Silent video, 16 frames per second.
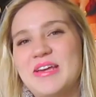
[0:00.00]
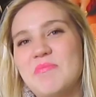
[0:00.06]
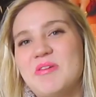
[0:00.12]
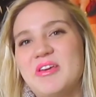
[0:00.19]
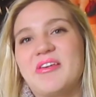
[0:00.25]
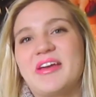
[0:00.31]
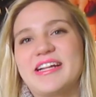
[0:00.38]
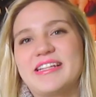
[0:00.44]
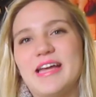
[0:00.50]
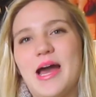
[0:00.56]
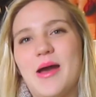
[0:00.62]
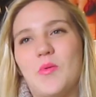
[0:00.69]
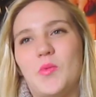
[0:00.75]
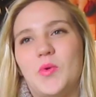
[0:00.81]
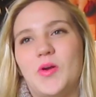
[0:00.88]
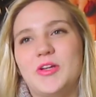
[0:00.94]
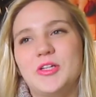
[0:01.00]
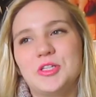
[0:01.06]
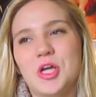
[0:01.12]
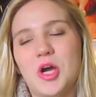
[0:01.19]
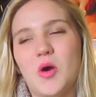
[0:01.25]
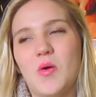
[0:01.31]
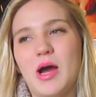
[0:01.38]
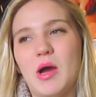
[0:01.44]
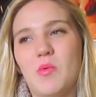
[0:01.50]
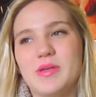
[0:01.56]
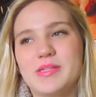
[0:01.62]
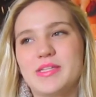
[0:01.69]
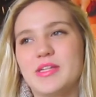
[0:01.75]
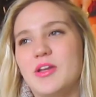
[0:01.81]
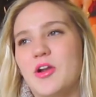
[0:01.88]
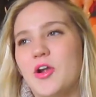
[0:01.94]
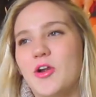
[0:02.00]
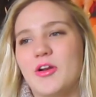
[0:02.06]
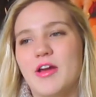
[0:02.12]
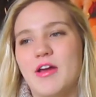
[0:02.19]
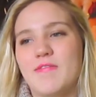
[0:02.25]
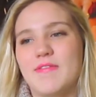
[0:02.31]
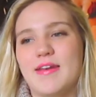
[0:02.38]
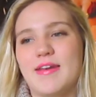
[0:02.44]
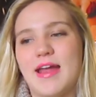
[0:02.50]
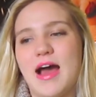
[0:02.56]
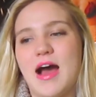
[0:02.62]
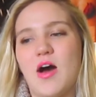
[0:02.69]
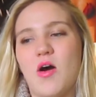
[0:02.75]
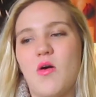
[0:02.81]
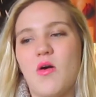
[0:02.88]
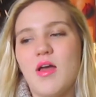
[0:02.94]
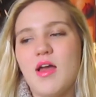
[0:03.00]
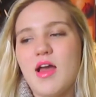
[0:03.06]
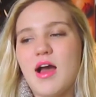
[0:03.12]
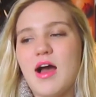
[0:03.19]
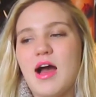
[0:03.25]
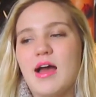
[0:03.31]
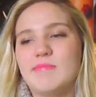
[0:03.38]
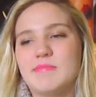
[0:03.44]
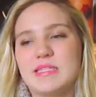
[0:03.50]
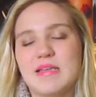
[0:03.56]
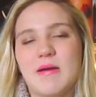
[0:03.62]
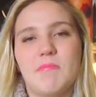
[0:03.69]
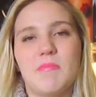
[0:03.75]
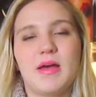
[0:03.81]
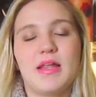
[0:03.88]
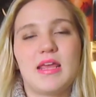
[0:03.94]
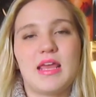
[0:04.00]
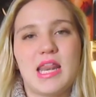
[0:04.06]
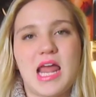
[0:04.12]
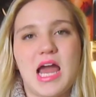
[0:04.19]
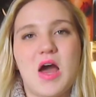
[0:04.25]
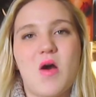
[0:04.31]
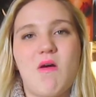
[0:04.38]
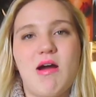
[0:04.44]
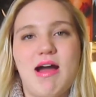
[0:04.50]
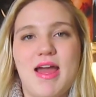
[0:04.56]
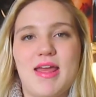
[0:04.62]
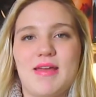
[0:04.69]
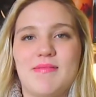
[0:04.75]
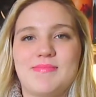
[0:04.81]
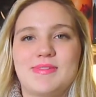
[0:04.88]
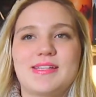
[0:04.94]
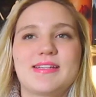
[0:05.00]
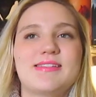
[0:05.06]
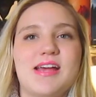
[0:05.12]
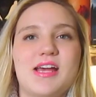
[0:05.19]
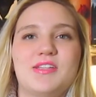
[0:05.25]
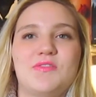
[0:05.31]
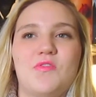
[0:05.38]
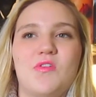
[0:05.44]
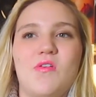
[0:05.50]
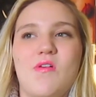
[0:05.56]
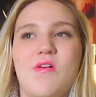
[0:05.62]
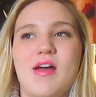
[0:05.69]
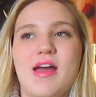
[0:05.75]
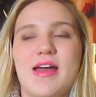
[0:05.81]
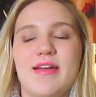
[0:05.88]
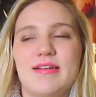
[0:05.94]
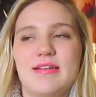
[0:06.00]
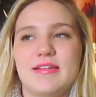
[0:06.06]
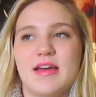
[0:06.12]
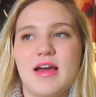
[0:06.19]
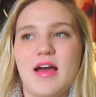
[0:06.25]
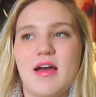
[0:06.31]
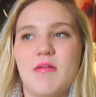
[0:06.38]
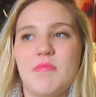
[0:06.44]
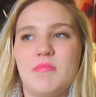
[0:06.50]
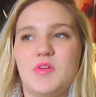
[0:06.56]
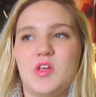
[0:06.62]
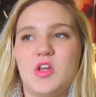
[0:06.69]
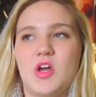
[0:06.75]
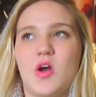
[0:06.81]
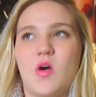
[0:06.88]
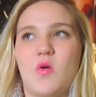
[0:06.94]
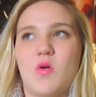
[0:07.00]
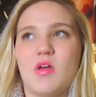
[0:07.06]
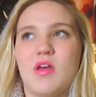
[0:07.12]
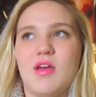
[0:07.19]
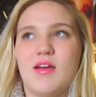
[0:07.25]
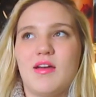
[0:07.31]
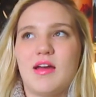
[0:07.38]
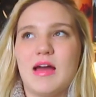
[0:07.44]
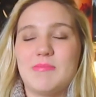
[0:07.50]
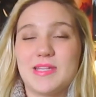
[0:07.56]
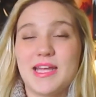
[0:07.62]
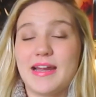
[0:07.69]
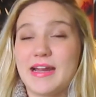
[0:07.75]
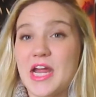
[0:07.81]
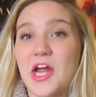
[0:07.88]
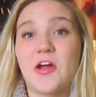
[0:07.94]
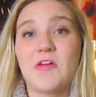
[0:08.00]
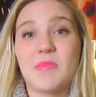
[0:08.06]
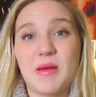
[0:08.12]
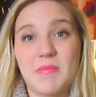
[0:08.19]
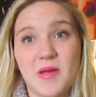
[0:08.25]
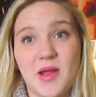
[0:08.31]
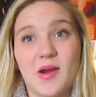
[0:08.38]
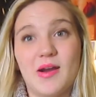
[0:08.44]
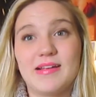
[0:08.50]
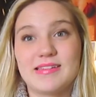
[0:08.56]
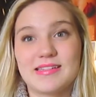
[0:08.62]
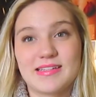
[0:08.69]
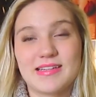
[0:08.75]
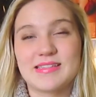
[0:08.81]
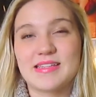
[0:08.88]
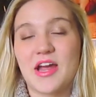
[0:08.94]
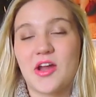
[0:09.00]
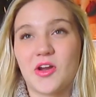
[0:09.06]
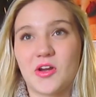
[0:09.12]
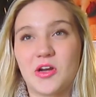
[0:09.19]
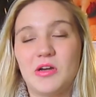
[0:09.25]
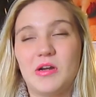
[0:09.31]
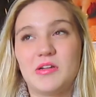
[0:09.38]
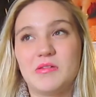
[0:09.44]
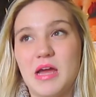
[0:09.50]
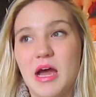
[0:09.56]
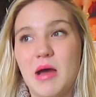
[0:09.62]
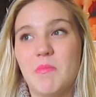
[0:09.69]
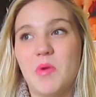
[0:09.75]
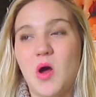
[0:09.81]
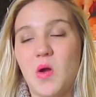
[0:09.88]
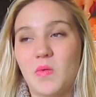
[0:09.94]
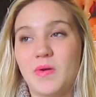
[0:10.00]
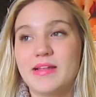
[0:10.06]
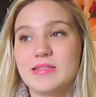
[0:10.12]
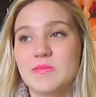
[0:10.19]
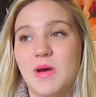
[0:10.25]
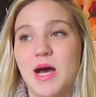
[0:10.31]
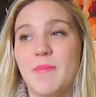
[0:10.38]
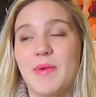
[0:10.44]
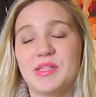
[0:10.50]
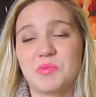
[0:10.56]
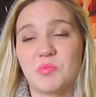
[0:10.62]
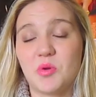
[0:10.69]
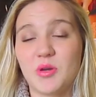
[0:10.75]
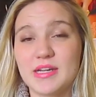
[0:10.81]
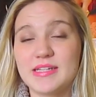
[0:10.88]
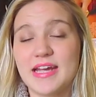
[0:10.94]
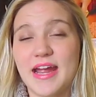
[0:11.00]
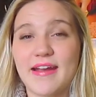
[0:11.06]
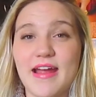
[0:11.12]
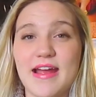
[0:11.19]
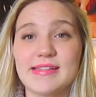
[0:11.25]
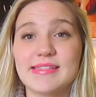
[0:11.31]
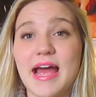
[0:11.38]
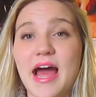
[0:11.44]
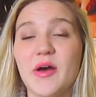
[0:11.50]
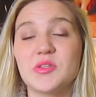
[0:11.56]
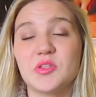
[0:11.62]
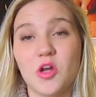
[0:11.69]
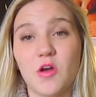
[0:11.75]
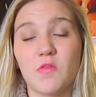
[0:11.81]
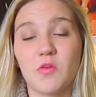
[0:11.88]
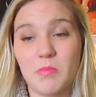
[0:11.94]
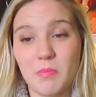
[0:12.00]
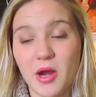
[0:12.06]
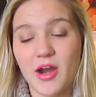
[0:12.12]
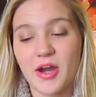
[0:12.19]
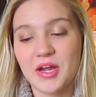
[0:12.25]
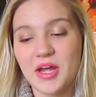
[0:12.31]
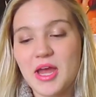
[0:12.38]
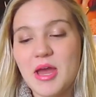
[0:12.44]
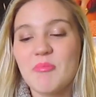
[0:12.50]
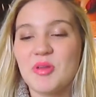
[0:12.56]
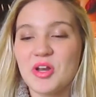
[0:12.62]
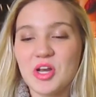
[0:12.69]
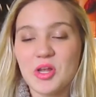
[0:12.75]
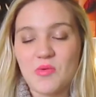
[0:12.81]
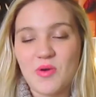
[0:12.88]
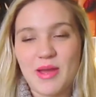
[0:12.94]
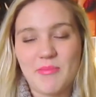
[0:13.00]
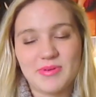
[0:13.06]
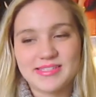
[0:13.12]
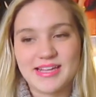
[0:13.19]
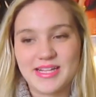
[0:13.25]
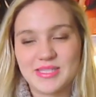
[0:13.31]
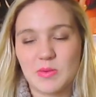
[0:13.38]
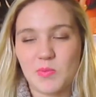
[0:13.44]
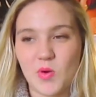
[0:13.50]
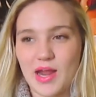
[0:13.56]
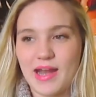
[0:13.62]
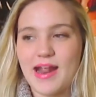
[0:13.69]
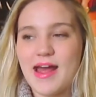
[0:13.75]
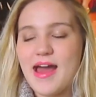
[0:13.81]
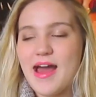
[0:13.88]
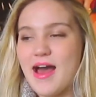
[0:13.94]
can be like them, where, you know, I wasn't heard of and now I'm somebody, and now I'm successful, and you know, I'm taking care of my parents, because I heard Paul Rudd's mom has a pretty dang nice house in Overland Park. But anyway, besides the point,